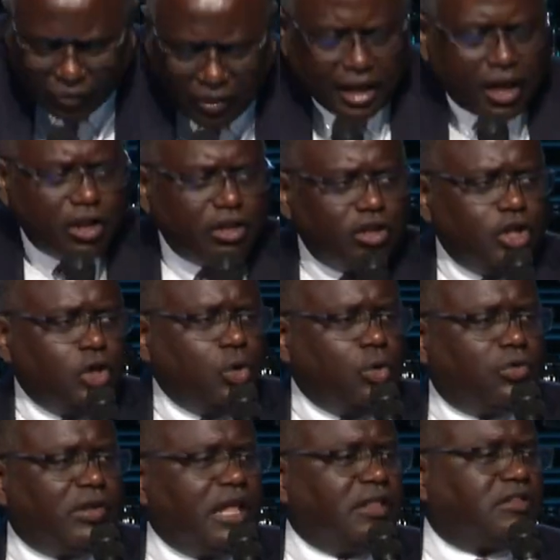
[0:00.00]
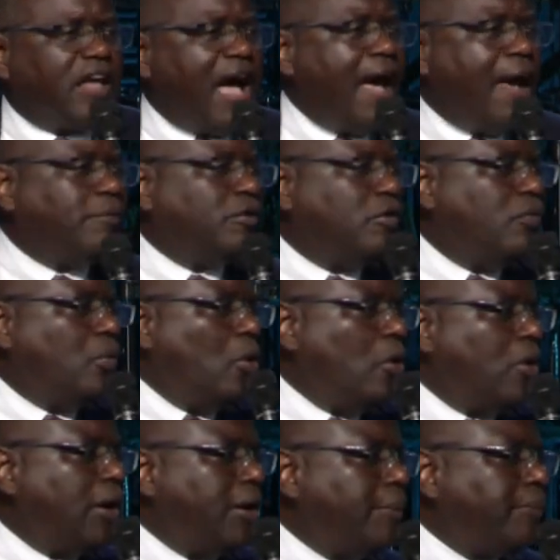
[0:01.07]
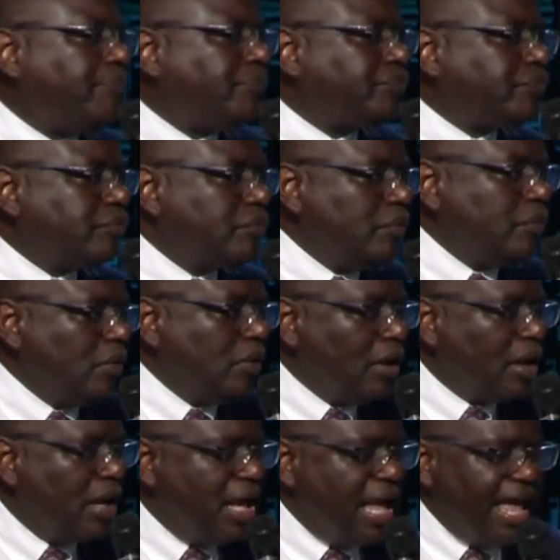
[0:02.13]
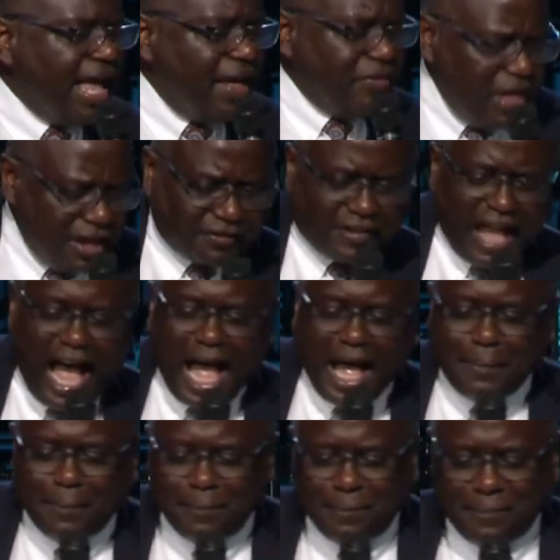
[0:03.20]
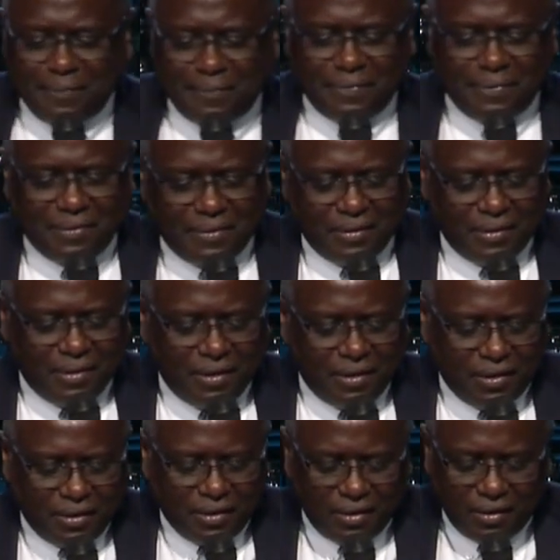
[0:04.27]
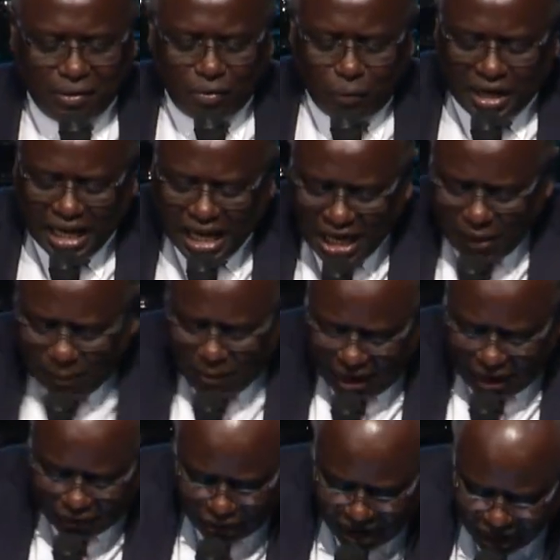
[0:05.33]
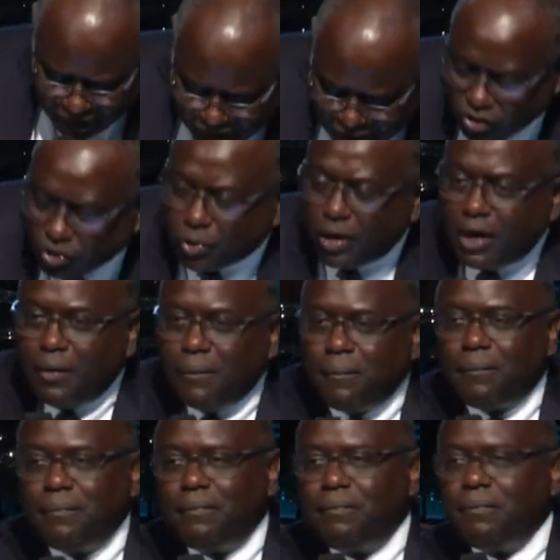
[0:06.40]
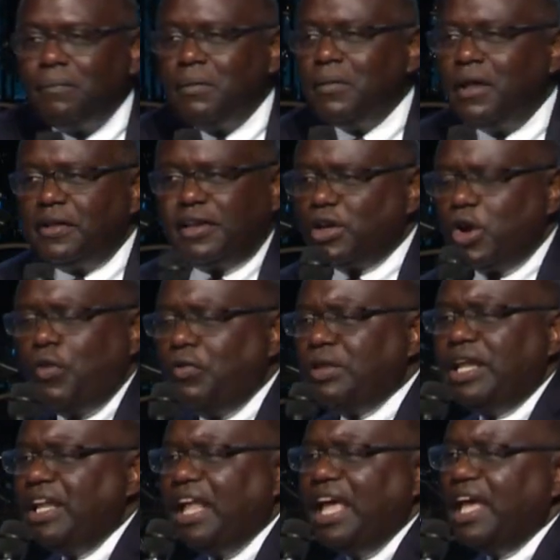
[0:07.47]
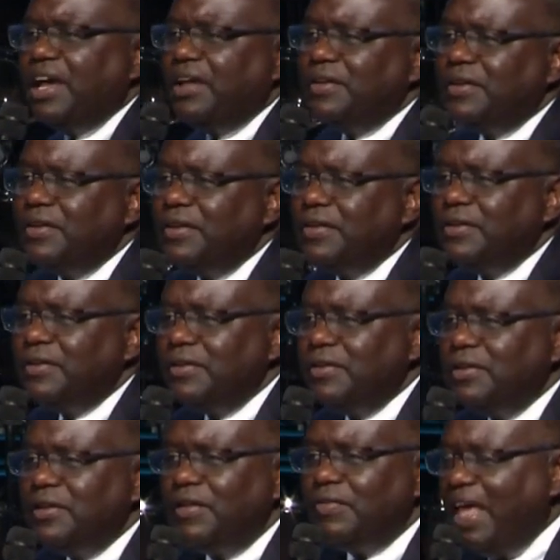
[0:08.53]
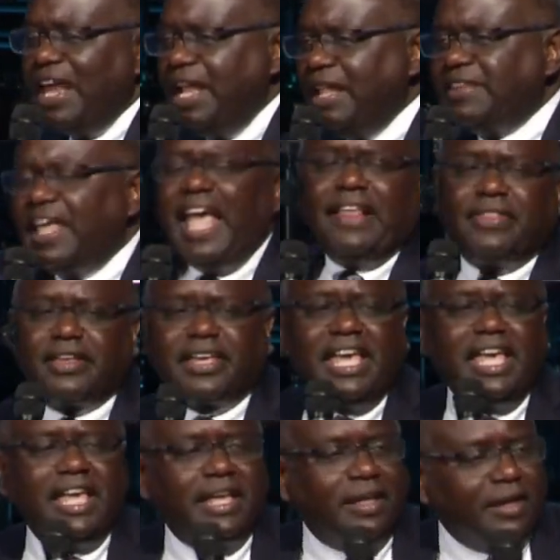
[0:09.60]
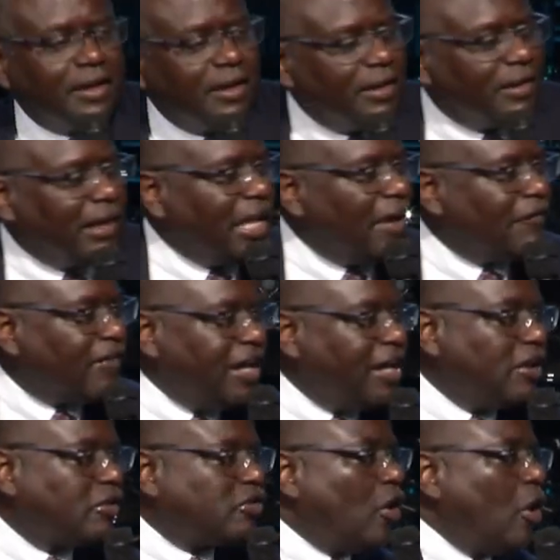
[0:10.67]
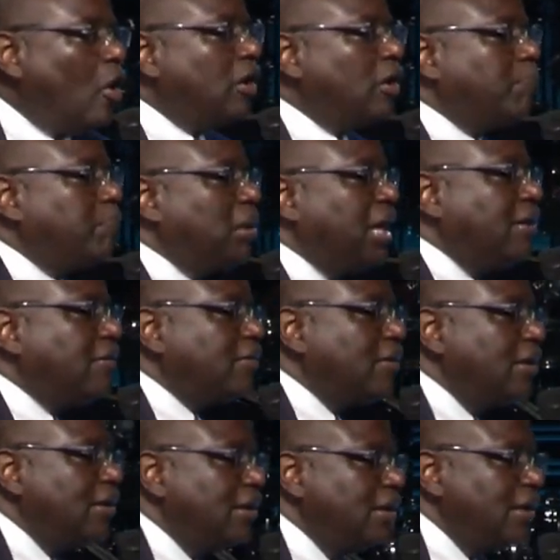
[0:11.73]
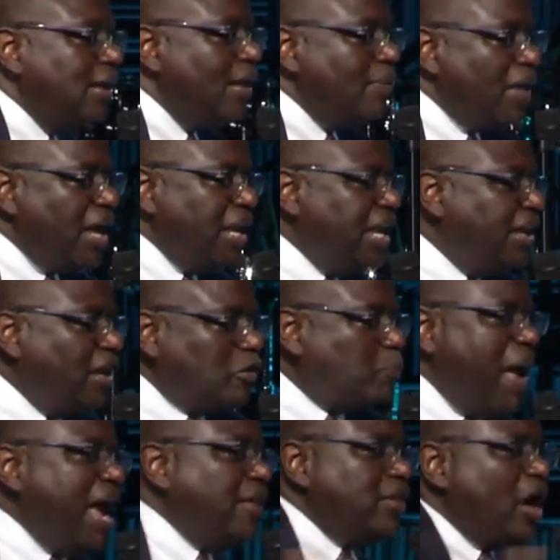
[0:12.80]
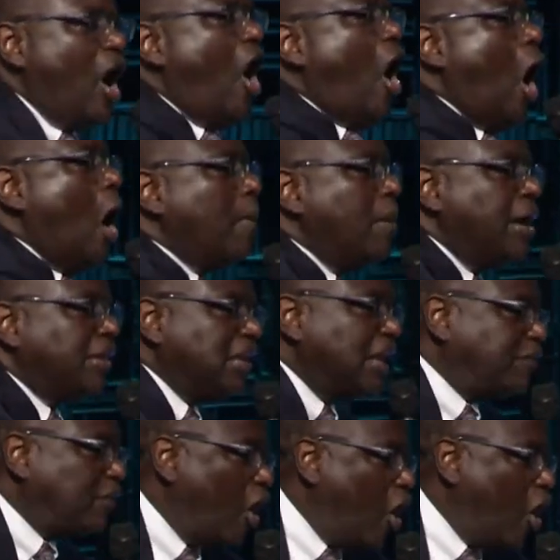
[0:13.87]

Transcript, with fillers: they could use in times of war. And this time, when the enemy invaded Israel and took over the land, they didn't take the king. They left King Saul in place. They didn't disband the army. They left the